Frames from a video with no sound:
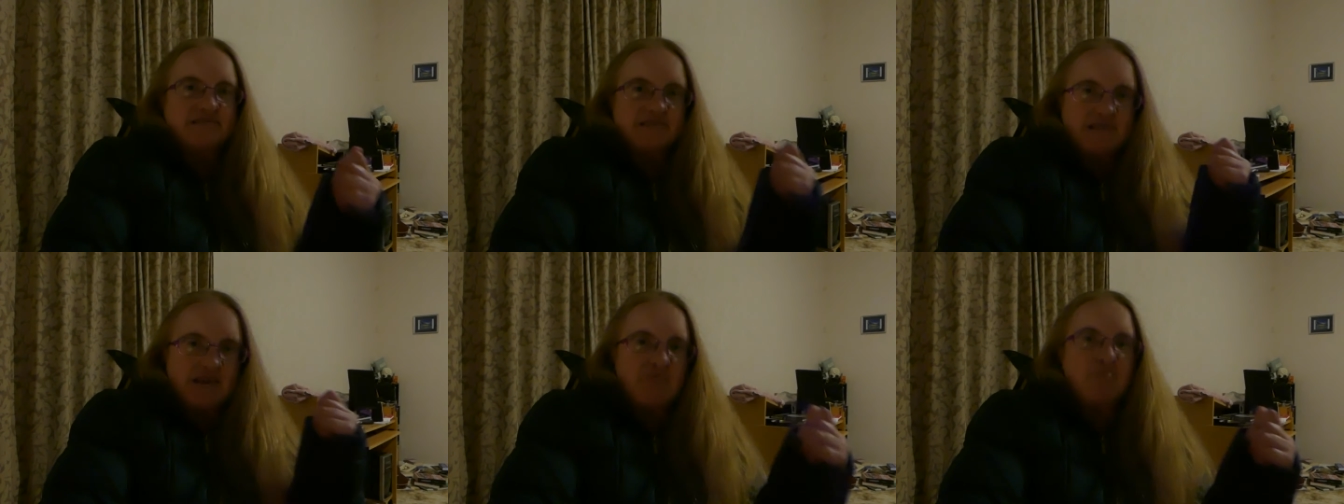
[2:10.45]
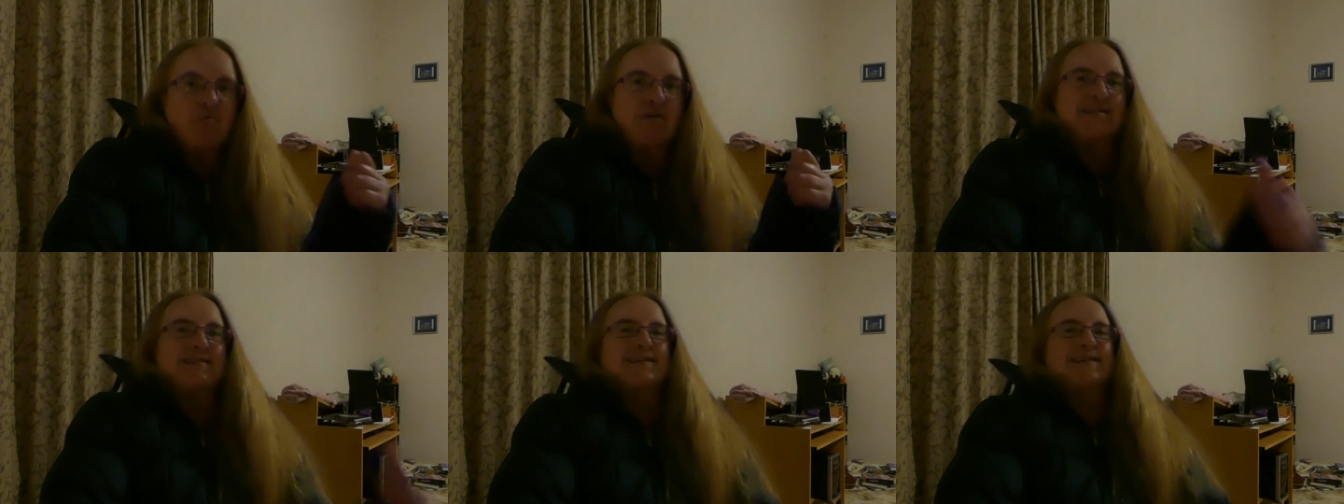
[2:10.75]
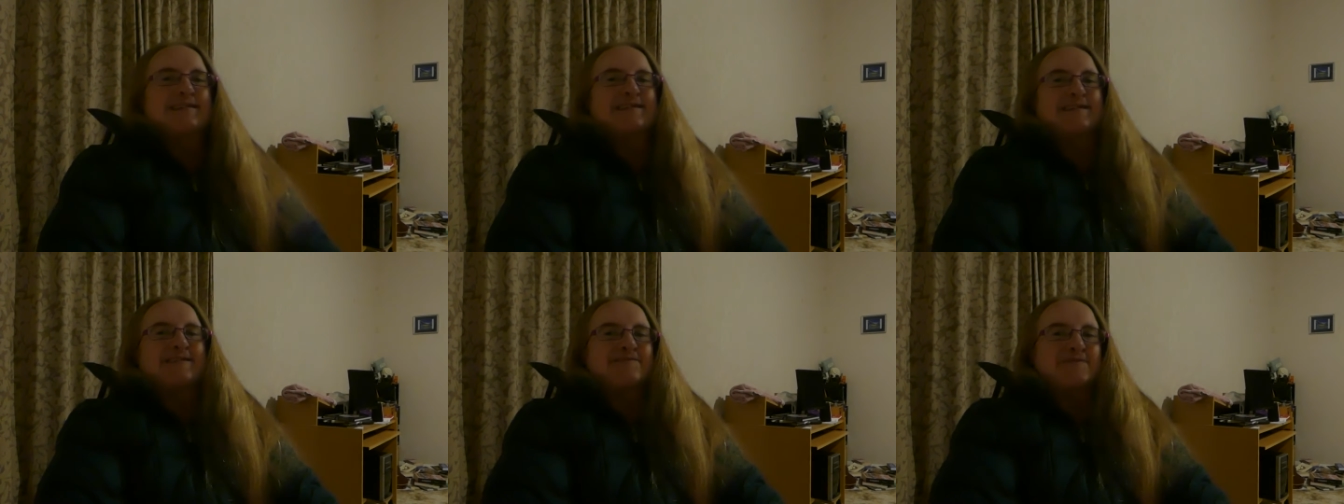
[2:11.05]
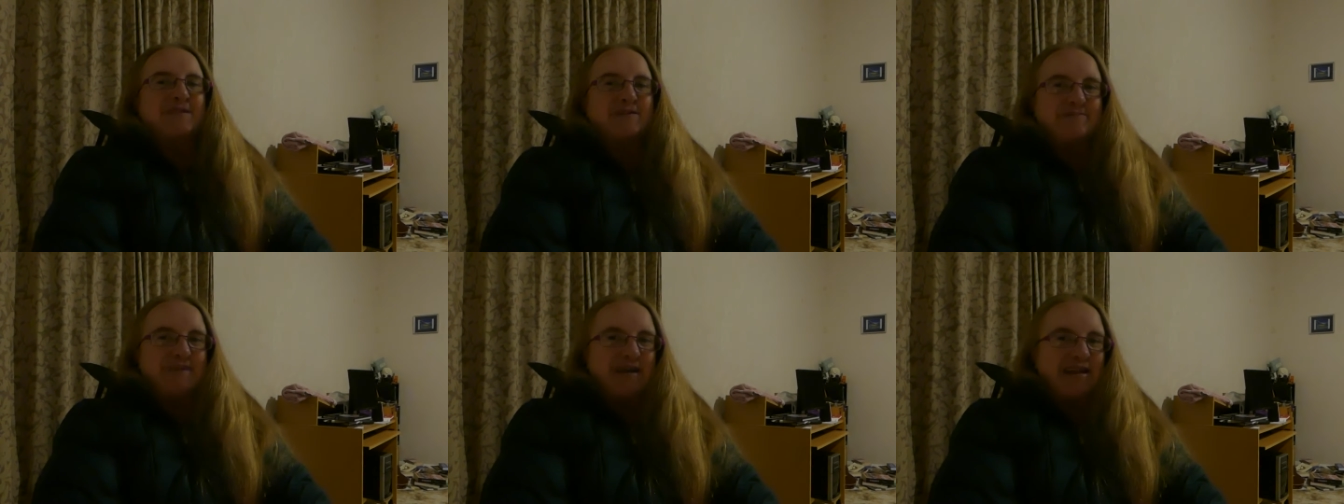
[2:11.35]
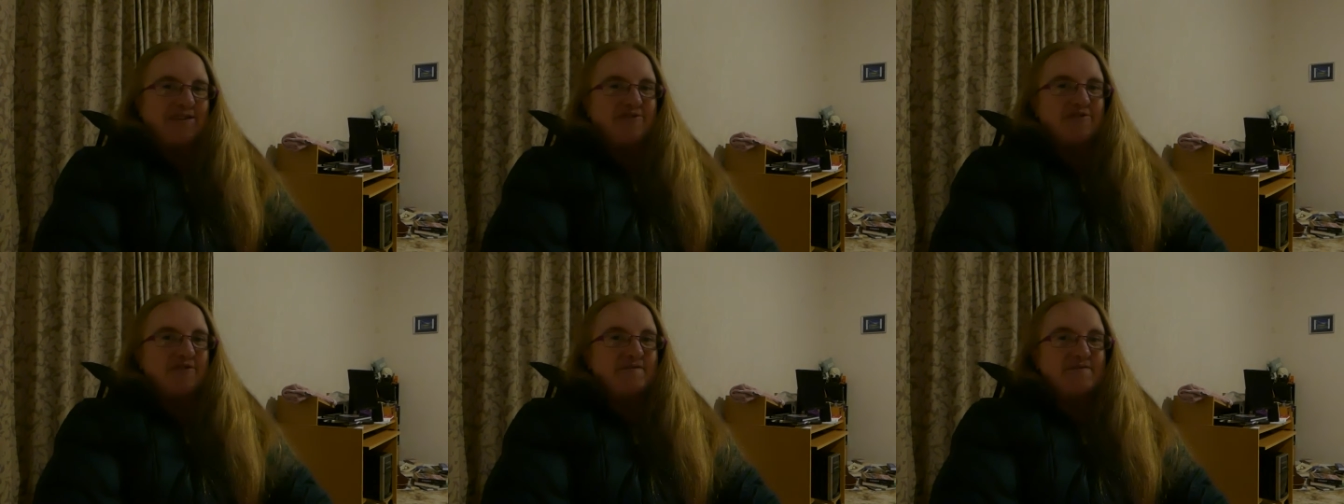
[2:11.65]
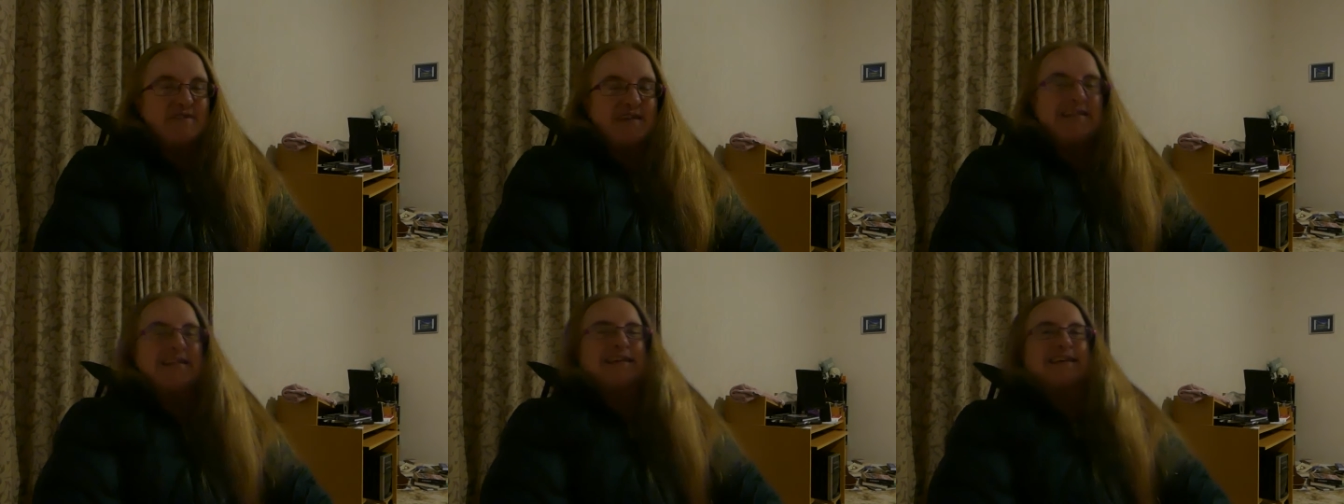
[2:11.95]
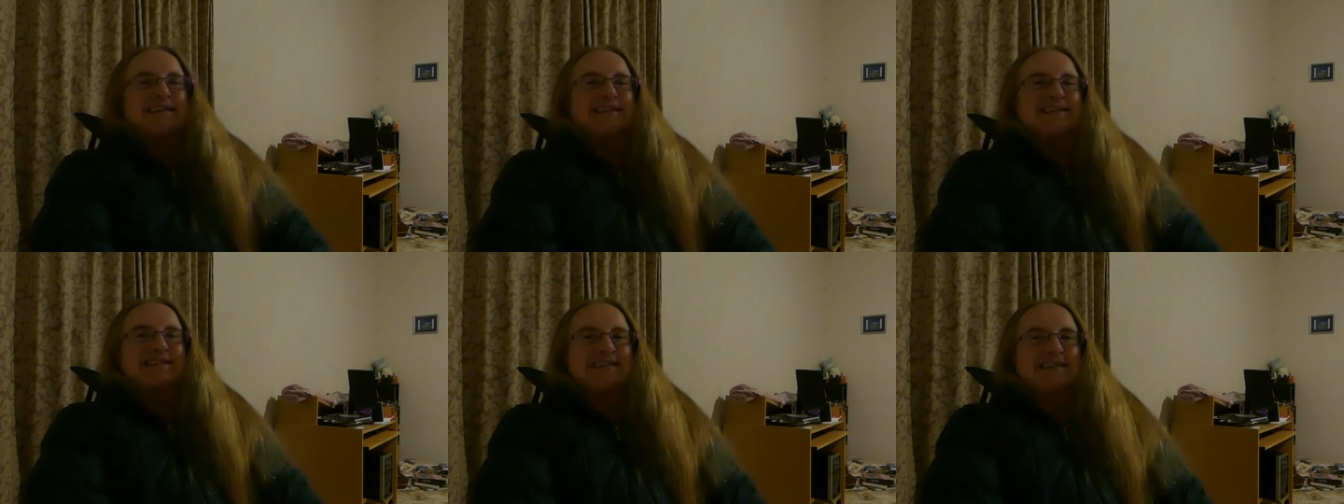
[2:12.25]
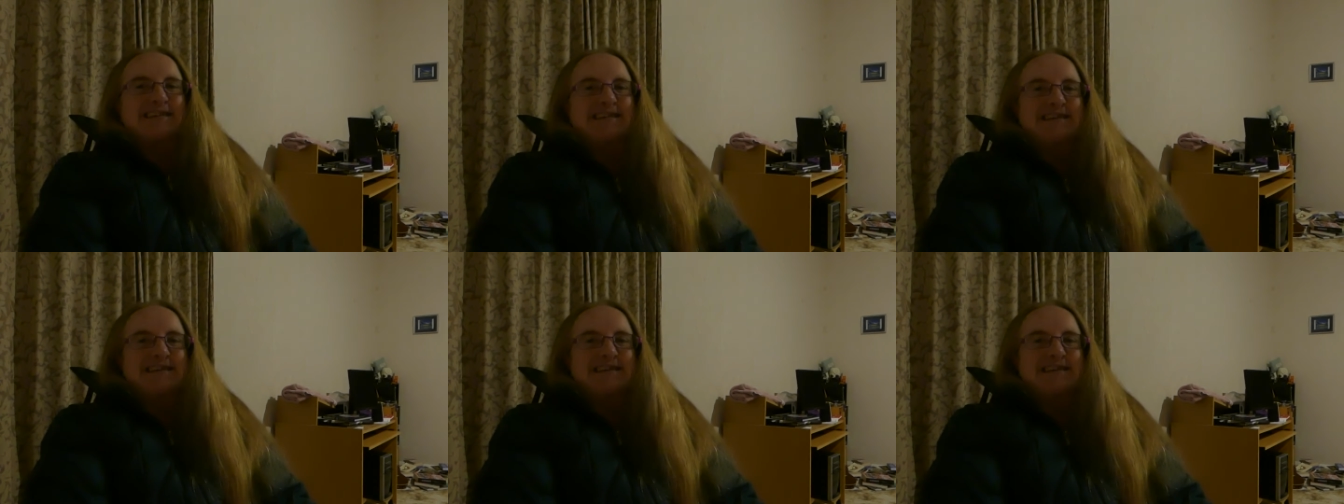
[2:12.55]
That one successfully made it to Venus.